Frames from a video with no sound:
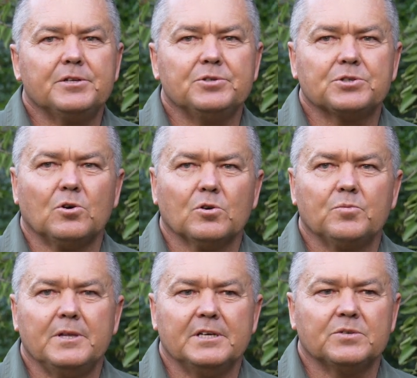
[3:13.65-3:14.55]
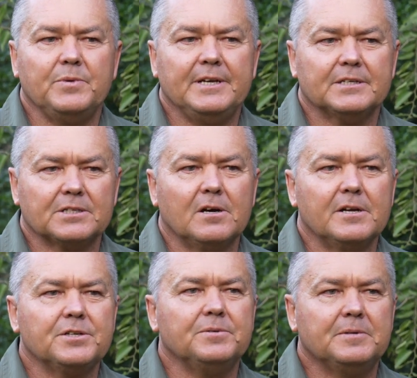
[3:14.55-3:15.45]
to start with this, we
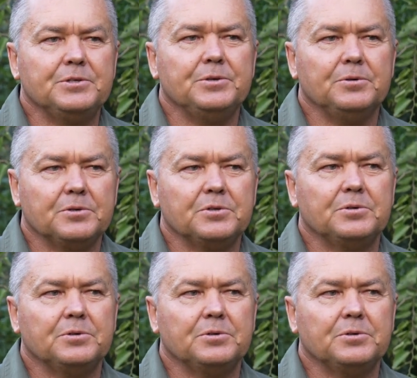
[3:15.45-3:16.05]
decided to